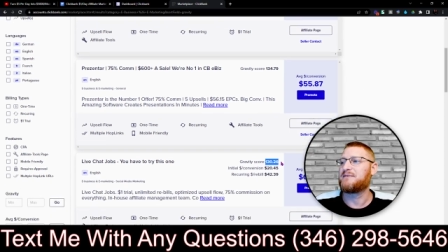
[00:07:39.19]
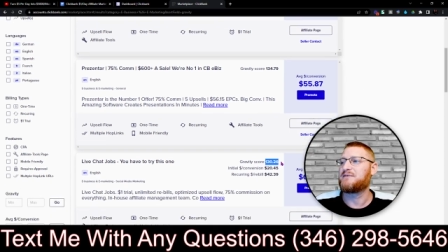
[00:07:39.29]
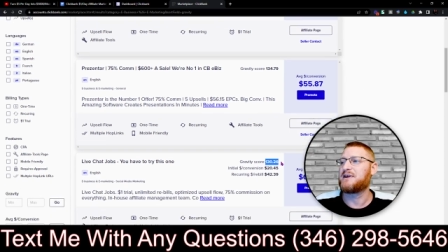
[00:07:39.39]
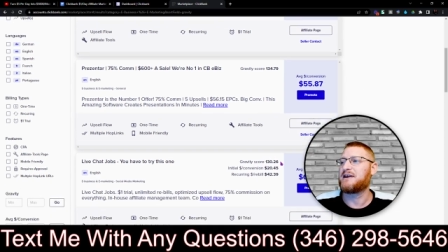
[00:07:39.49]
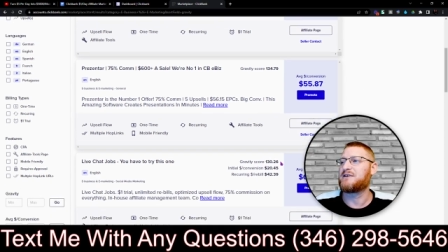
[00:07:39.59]
If
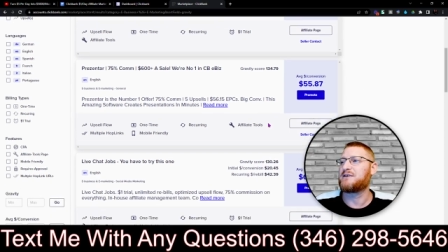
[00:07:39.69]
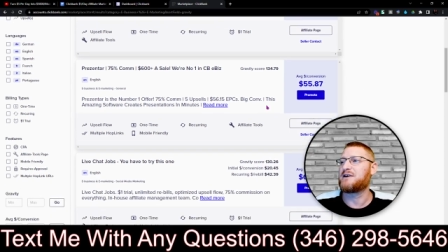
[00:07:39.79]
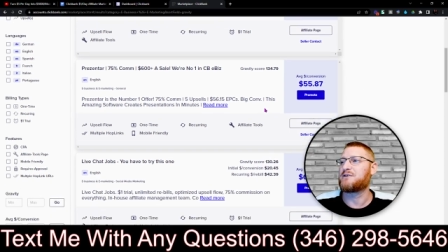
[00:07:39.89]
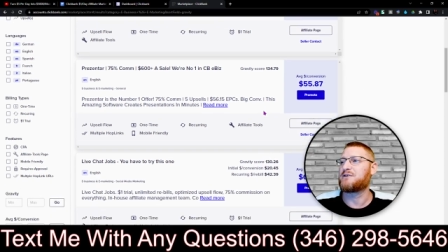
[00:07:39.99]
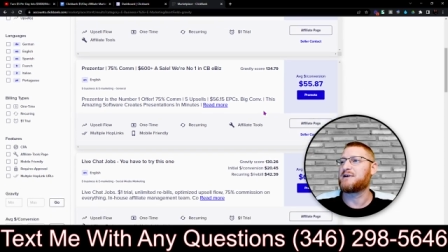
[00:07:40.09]
you give it
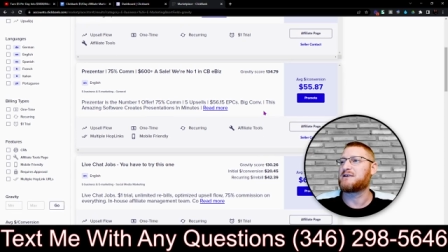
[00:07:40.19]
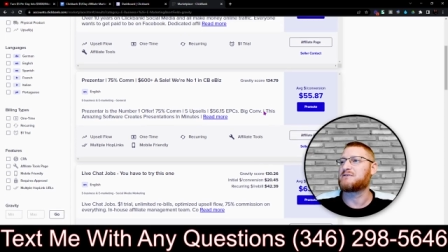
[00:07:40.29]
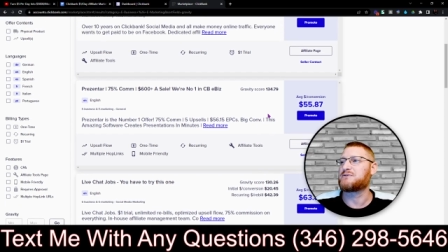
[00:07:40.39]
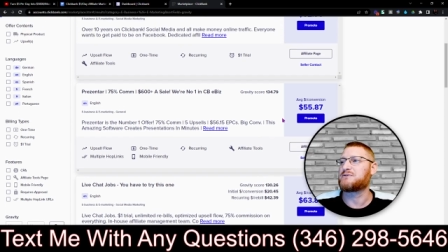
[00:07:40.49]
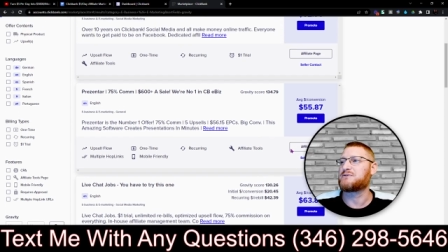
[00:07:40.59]
another week or
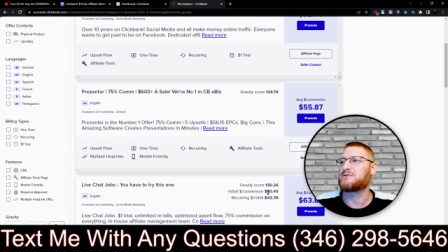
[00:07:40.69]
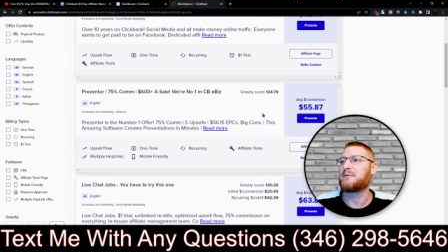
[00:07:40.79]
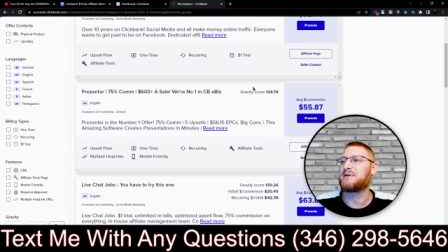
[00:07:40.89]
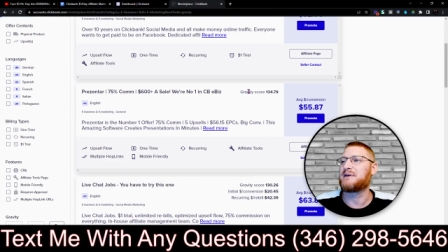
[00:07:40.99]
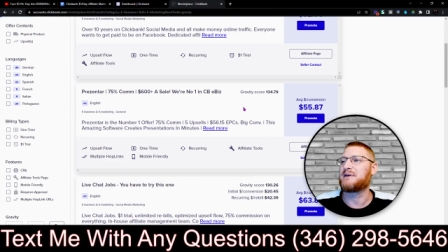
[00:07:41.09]
so, it'll
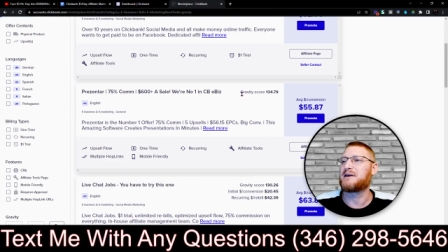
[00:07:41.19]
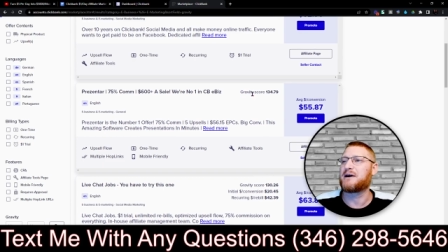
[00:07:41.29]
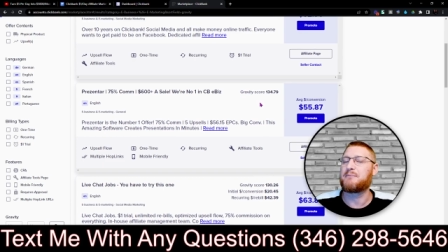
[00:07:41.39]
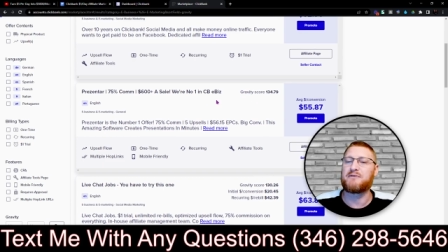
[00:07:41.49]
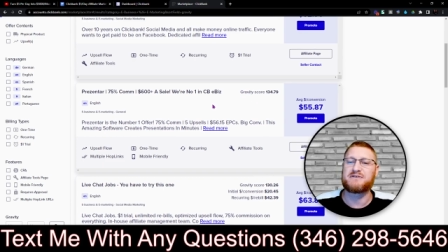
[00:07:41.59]
probably
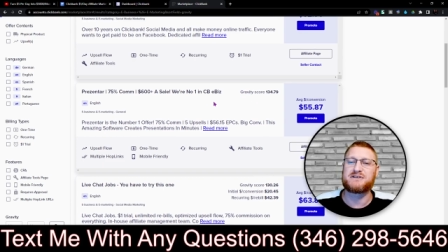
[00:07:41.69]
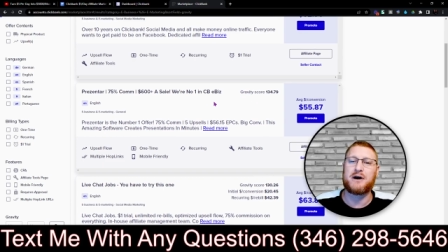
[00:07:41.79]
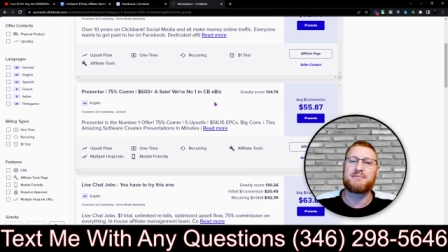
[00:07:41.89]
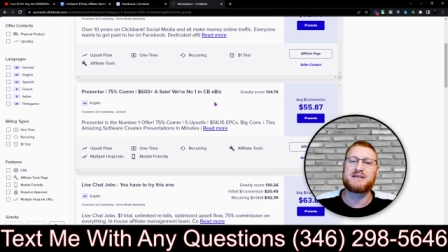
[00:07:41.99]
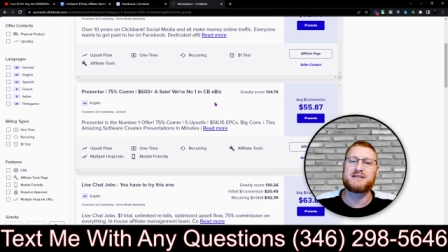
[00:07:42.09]
come over
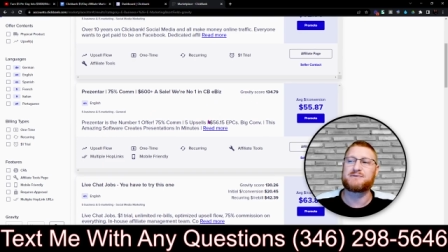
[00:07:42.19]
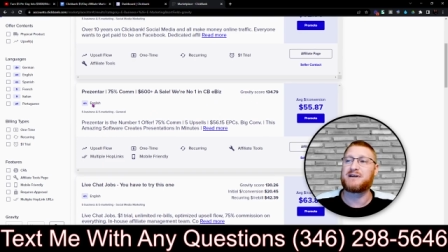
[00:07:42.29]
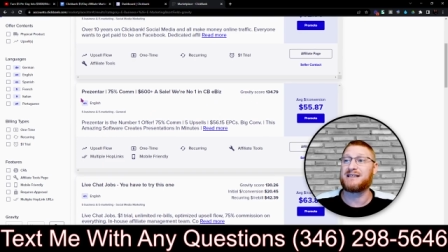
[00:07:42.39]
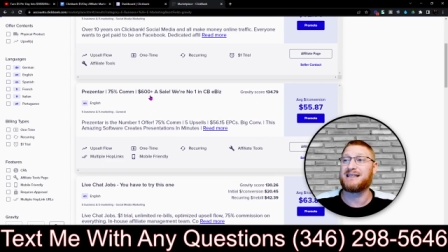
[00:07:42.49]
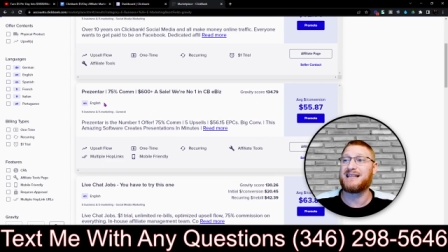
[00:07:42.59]
top of this one,
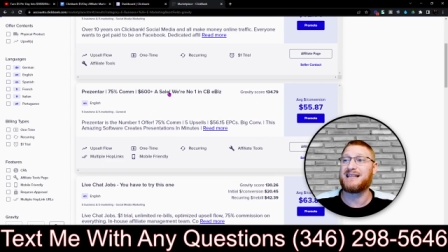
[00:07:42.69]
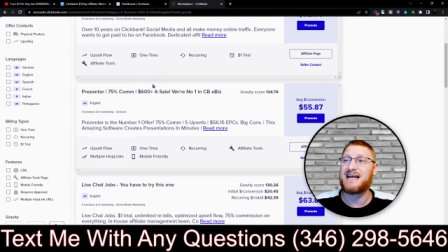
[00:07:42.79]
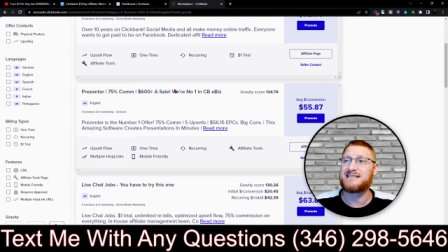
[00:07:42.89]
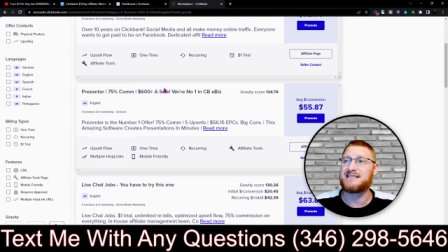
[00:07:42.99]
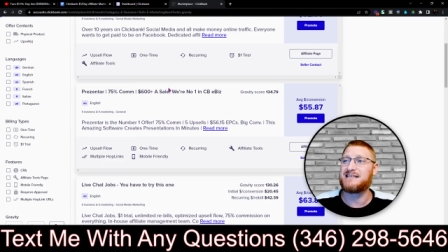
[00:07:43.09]

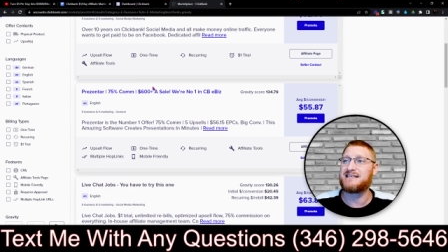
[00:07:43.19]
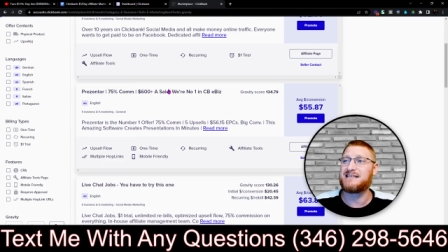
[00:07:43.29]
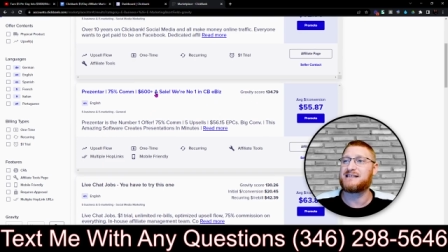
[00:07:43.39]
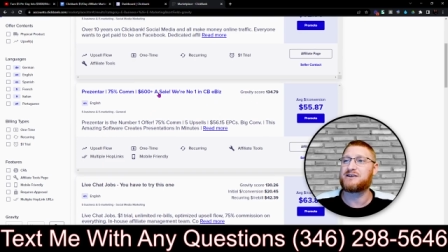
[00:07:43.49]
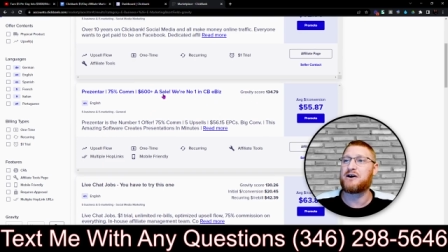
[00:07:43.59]
unless these
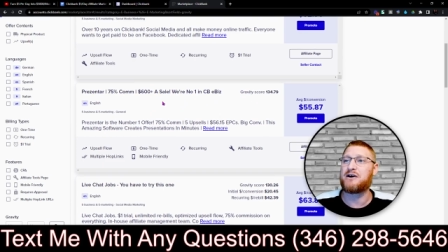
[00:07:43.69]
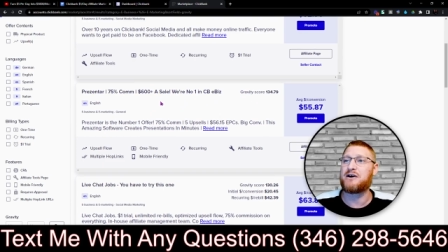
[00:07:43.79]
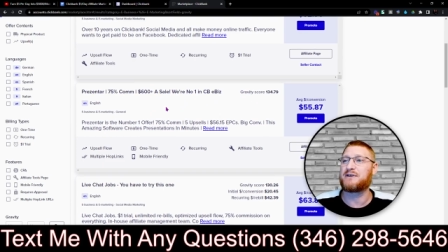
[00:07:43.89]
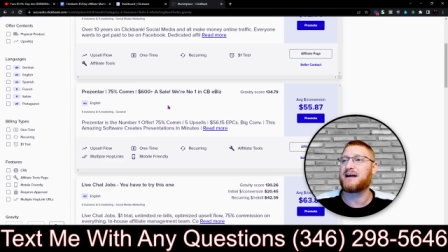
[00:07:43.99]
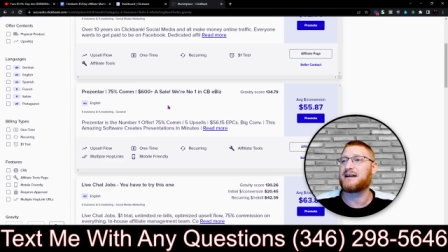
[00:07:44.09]
guys
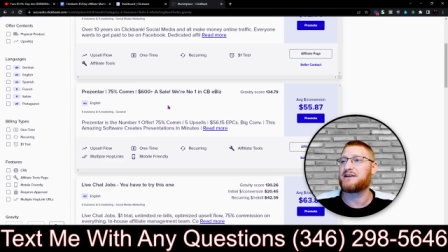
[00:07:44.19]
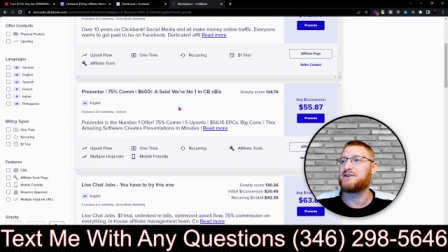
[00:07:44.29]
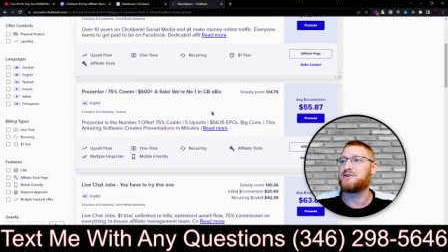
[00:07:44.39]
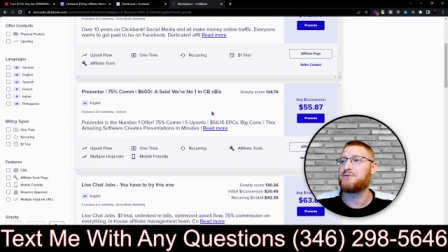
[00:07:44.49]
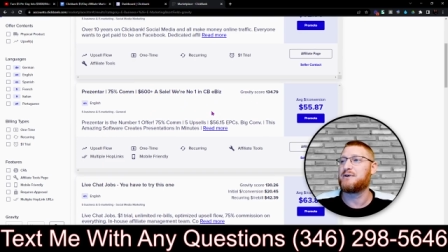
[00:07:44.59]
offer like a
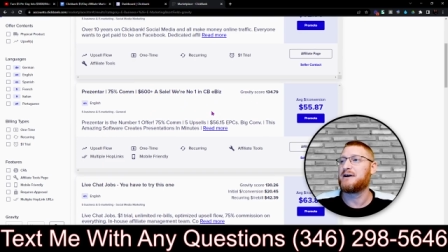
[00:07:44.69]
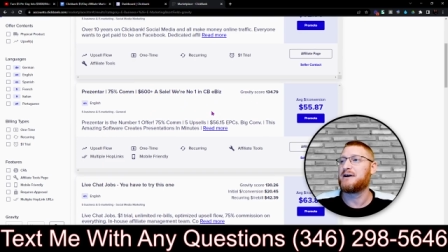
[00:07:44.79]
new